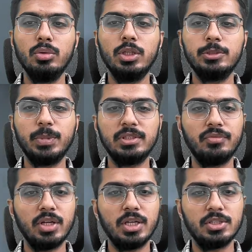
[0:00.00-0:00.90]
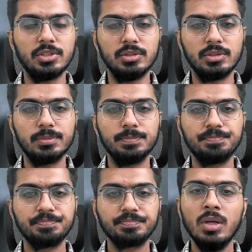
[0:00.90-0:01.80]
the specifications.
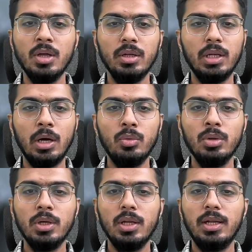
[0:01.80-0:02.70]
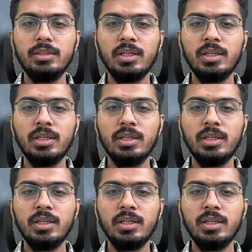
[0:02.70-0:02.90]
Now let's